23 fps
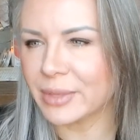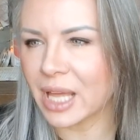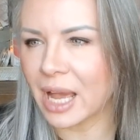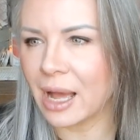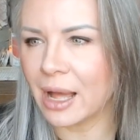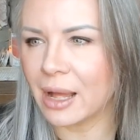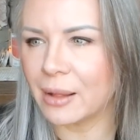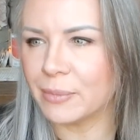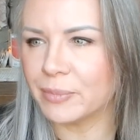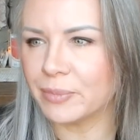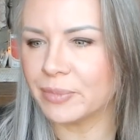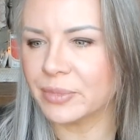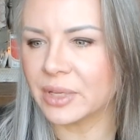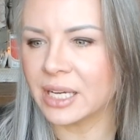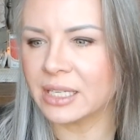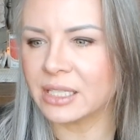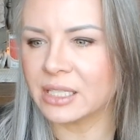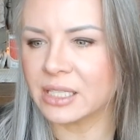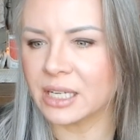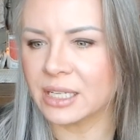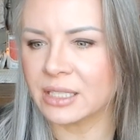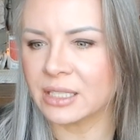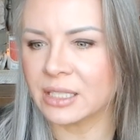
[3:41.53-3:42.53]
Um,
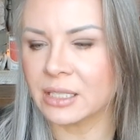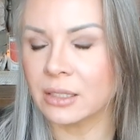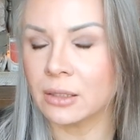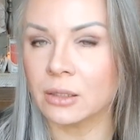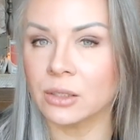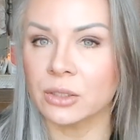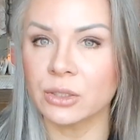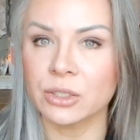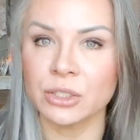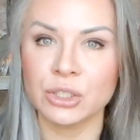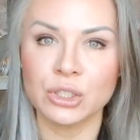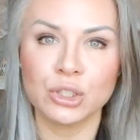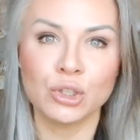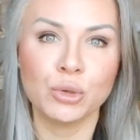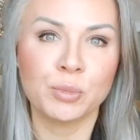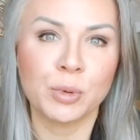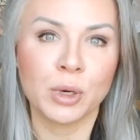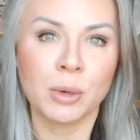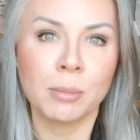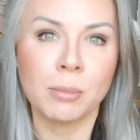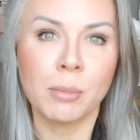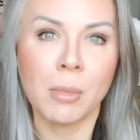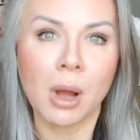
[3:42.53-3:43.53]
it doesn't look
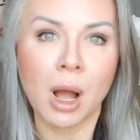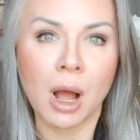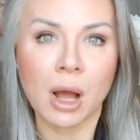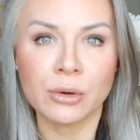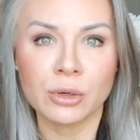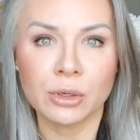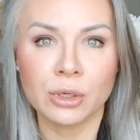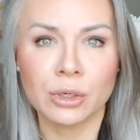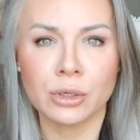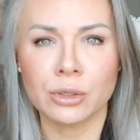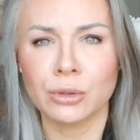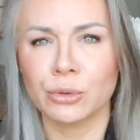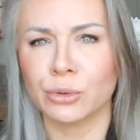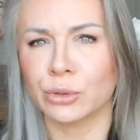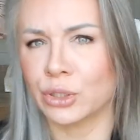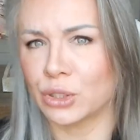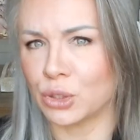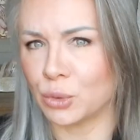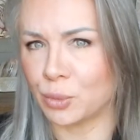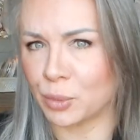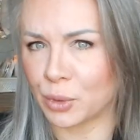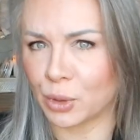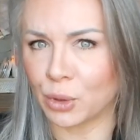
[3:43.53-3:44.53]
super modern or
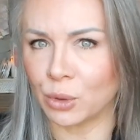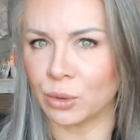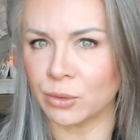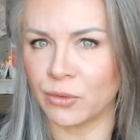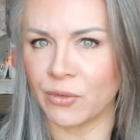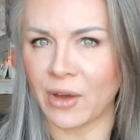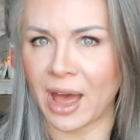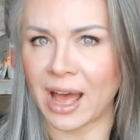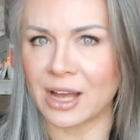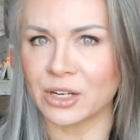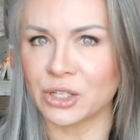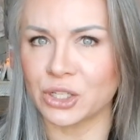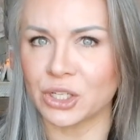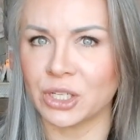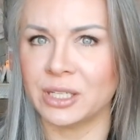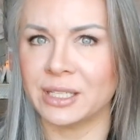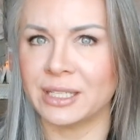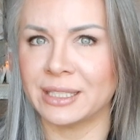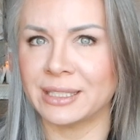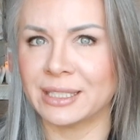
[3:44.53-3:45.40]
super old fashioned.